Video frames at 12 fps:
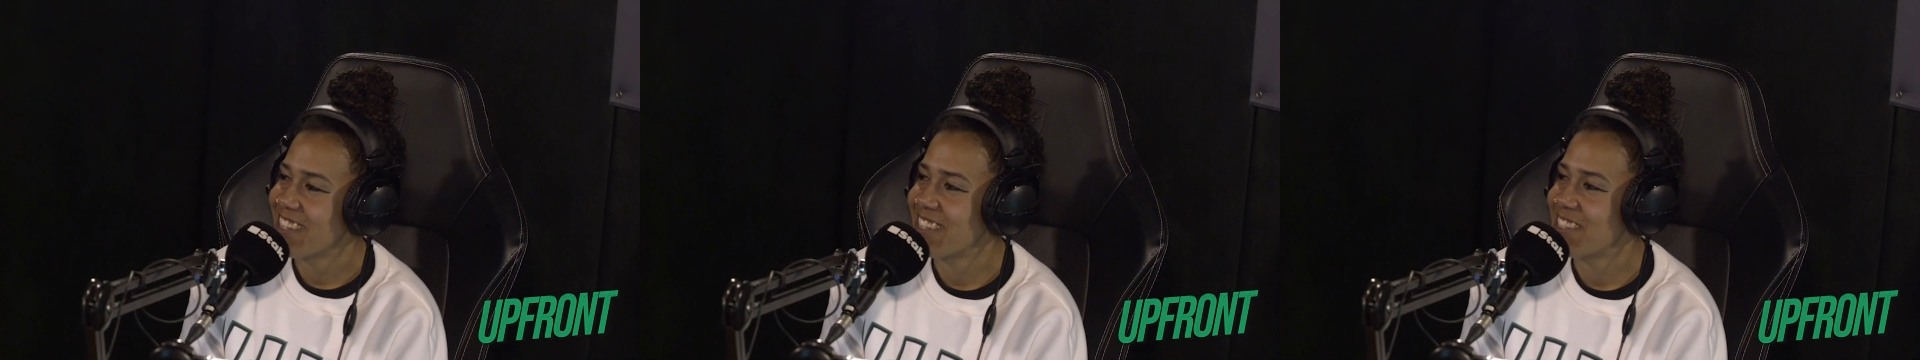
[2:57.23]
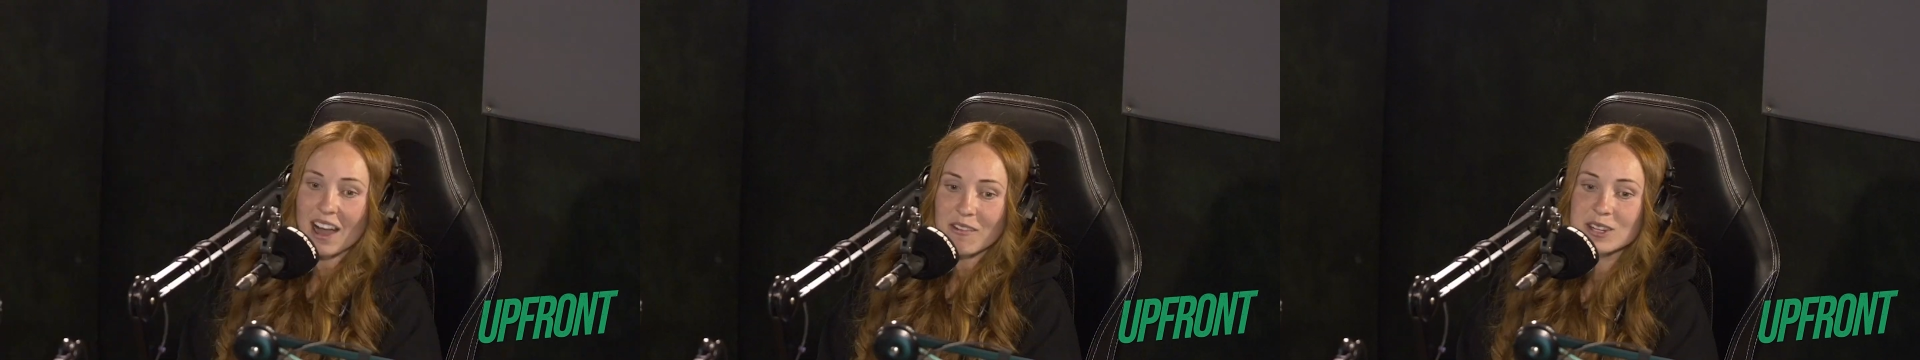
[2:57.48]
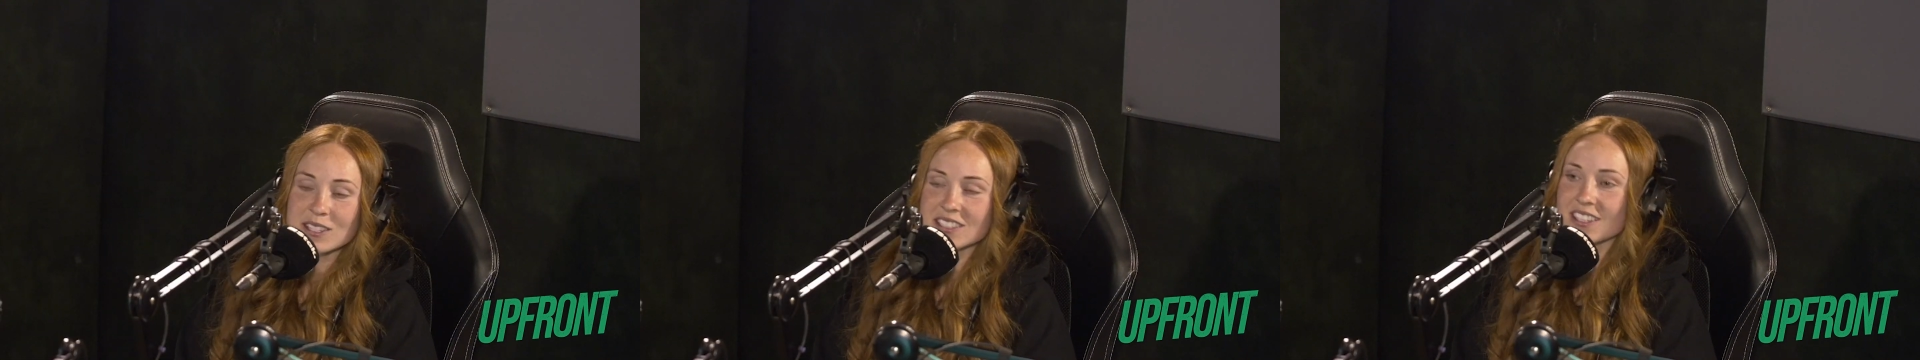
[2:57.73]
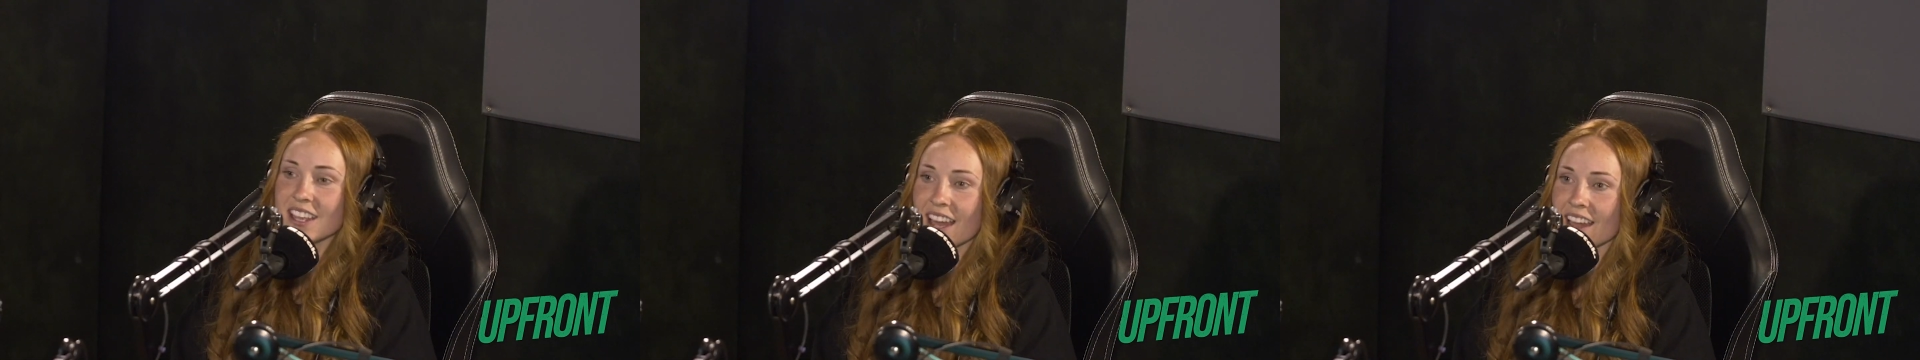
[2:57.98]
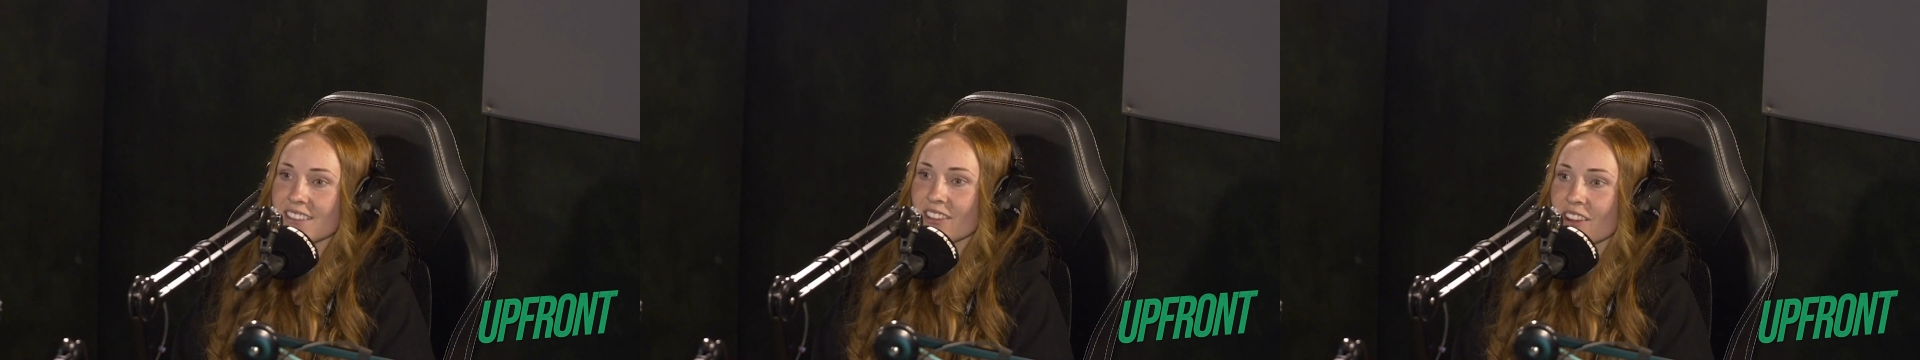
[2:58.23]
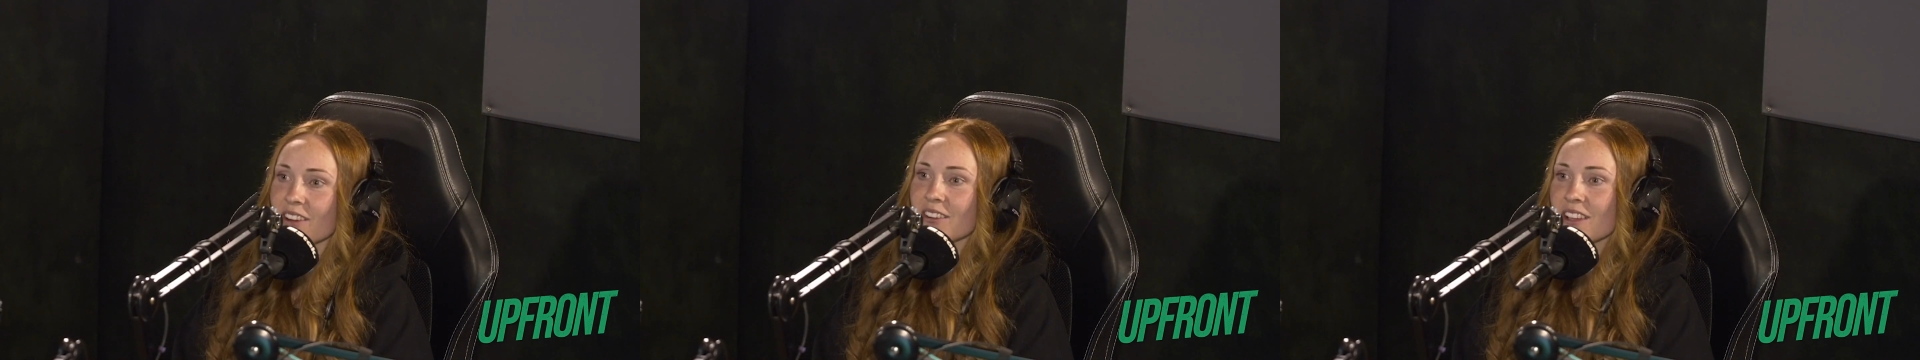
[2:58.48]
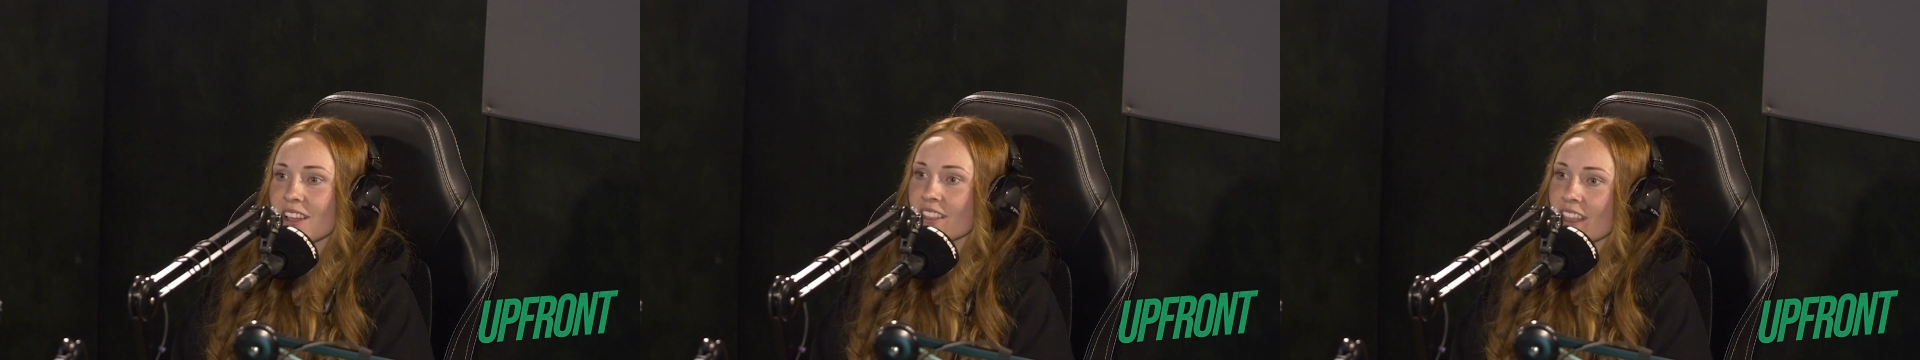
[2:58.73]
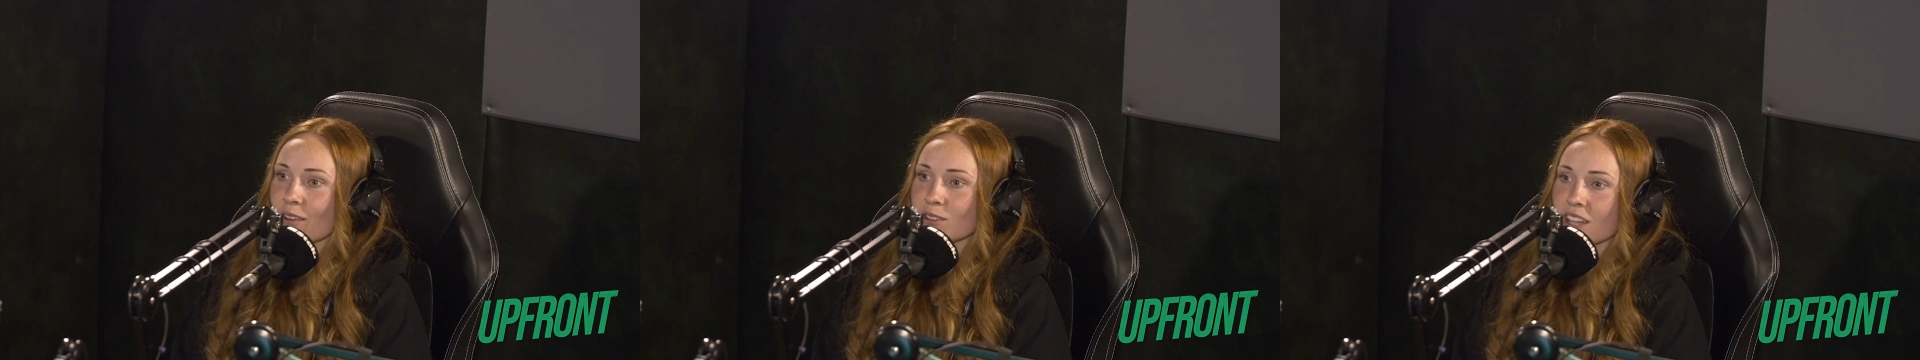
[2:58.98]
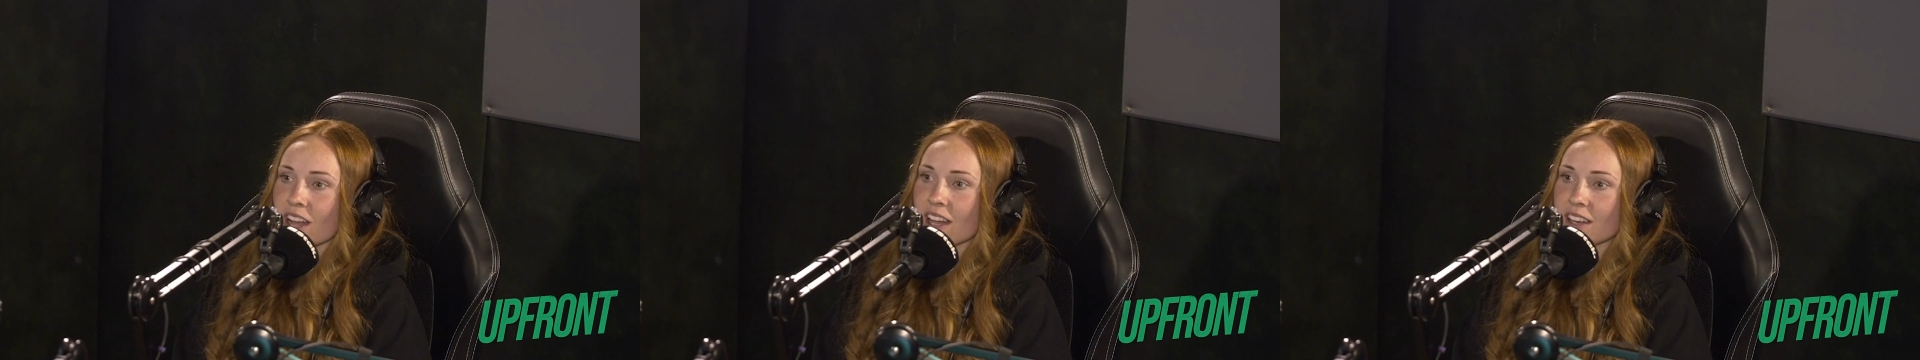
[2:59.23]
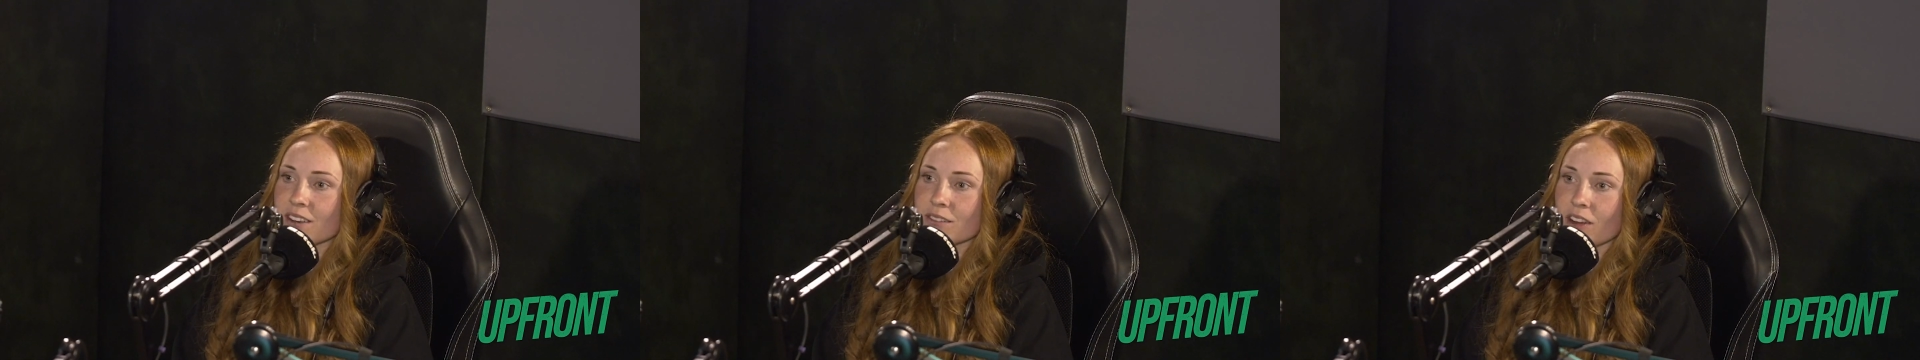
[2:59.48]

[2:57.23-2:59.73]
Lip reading: And that was, so that was kind of